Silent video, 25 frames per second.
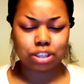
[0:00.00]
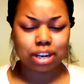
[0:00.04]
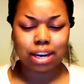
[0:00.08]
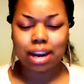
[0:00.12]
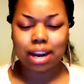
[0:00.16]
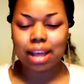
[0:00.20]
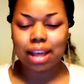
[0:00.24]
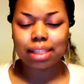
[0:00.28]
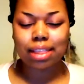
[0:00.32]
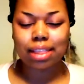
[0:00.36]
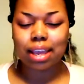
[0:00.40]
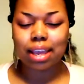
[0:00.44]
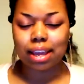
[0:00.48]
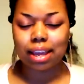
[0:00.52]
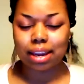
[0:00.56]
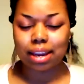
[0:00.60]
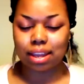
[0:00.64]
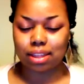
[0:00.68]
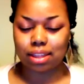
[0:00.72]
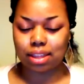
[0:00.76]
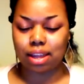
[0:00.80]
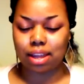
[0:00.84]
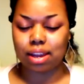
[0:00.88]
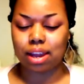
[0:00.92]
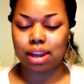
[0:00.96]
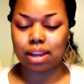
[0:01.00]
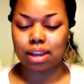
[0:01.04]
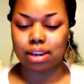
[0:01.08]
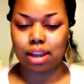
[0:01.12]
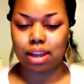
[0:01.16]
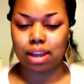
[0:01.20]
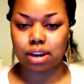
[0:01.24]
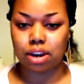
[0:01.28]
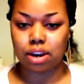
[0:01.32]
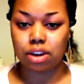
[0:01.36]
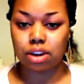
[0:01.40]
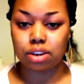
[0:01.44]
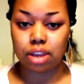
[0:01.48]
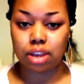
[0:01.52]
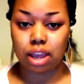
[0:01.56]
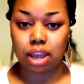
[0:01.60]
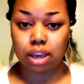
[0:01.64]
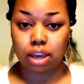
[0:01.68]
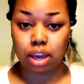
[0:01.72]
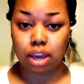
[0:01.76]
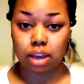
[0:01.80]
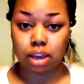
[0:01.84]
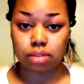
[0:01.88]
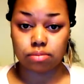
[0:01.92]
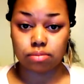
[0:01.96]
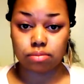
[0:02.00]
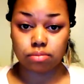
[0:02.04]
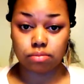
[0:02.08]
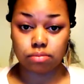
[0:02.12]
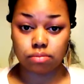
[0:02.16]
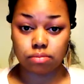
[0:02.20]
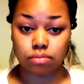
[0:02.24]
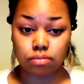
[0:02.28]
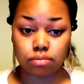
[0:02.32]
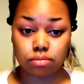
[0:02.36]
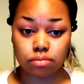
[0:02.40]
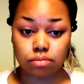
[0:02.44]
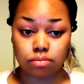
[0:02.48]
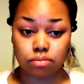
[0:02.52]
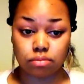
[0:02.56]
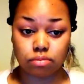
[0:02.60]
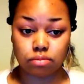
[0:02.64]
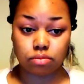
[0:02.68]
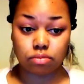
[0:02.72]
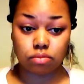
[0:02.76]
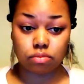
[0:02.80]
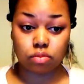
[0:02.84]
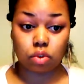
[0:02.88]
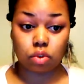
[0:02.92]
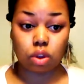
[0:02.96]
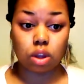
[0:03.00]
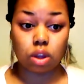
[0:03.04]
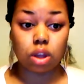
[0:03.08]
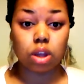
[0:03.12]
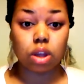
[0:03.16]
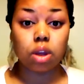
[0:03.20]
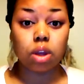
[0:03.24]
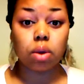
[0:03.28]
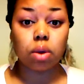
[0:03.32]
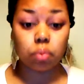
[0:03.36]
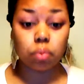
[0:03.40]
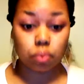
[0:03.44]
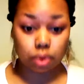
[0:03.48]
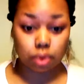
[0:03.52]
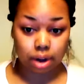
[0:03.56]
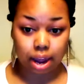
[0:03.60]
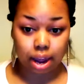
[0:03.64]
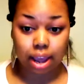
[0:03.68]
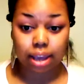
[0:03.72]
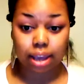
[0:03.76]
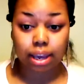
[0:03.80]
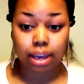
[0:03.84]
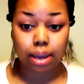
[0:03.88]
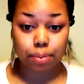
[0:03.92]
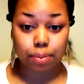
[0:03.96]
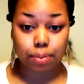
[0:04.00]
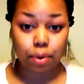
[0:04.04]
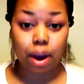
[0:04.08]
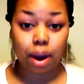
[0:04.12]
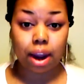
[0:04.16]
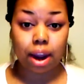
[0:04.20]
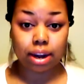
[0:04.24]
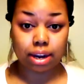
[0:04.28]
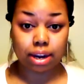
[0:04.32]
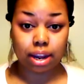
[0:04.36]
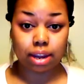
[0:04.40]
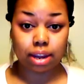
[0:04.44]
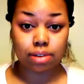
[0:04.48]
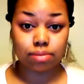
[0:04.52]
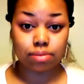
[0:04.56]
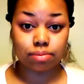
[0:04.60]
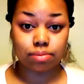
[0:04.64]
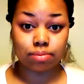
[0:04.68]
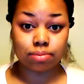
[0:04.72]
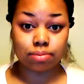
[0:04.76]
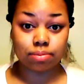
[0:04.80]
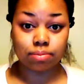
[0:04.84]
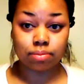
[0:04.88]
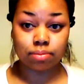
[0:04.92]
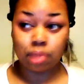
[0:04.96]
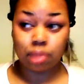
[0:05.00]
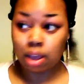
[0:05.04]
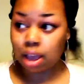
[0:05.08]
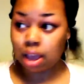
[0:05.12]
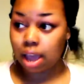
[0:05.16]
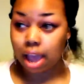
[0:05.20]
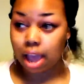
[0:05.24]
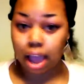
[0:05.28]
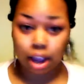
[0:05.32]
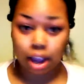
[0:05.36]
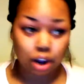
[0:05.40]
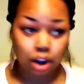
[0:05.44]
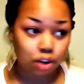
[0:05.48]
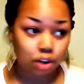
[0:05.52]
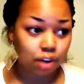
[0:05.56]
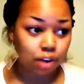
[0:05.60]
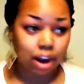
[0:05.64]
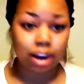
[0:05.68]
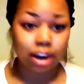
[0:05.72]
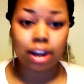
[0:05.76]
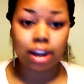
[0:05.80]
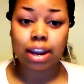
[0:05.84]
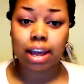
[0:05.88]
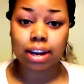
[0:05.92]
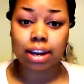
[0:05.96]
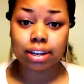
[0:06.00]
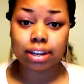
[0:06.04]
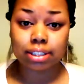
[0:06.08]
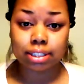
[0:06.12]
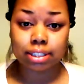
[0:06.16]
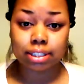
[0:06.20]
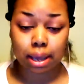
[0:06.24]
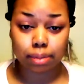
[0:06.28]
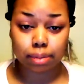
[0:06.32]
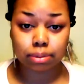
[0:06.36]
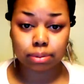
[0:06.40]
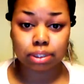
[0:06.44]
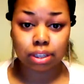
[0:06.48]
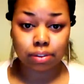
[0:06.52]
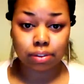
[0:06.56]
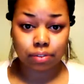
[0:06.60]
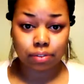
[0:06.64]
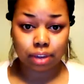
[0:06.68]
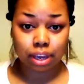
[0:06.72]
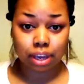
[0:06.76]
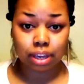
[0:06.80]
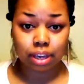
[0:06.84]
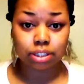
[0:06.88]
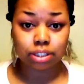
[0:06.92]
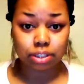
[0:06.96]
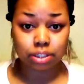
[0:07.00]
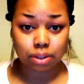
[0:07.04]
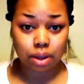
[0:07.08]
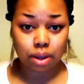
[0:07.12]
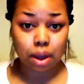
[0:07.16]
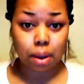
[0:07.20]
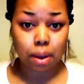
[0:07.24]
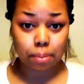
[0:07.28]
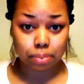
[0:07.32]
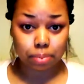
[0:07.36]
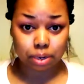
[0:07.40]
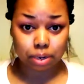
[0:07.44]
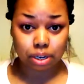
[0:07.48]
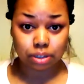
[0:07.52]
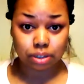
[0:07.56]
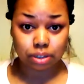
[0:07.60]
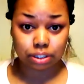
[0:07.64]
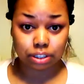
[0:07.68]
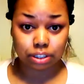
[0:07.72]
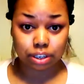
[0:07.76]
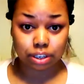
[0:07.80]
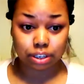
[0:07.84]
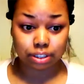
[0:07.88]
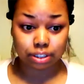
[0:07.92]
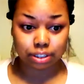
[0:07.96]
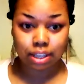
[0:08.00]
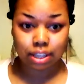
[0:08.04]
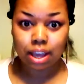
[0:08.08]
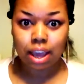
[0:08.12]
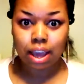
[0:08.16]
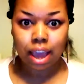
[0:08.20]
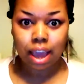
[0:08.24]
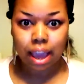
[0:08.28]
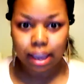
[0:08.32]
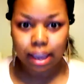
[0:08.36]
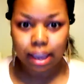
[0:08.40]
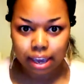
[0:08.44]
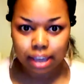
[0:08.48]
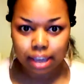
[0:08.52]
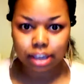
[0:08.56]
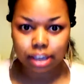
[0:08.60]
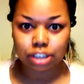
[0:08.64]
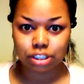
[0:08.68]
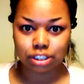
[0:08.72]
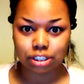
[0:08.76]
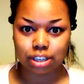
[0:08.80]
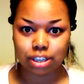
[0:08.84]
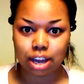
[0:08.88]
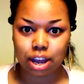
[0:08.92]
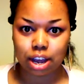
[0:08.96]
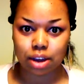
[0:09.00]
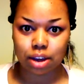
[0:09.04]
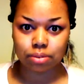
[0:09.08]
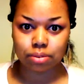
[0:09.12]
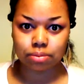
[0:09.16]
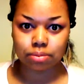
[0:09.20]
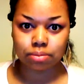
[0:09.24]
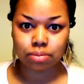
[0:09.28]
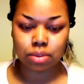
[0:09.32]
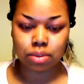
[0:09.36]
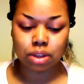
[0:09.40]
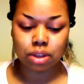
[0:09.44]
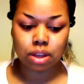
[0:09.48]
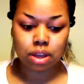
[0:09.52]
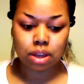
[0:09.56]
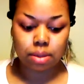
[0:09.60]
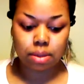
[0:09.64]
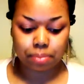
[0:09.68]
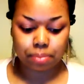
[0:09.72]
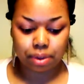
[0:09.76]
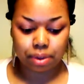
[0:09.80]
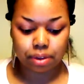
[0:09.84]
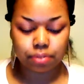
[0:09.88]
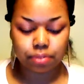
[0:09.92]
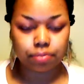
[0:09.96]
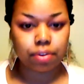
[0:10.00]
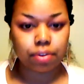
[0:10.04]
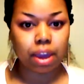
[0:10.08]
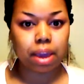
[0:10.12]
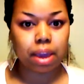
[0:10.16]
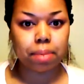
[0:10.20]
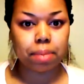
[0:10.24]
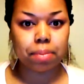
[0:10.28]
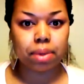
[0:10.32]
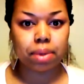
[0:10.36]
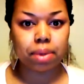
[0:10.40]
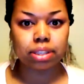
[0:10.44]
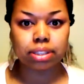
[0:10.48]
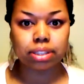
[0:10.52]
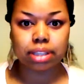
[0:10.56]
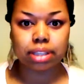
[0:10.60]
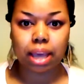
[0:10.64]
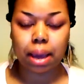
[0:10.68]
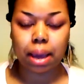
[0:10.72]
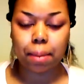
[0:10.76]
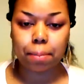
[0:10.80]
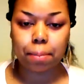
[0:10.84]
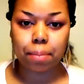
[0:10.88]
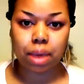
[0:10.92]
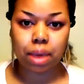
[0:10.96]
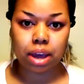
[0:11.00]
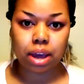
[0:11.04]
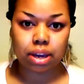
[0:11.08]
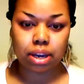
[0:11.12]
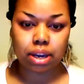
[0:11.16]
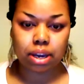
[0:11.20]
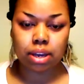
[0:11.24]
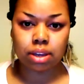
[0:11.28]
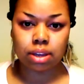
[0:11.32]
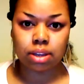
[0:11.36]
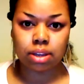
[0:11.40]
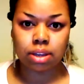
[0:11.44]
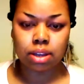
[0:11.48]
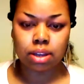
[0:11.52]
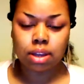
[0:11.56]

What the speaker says: They're not thinking anything like that. They're thinking, when I get pregnant, I could write a letter to MTV producers and get a show. Be famous, get money.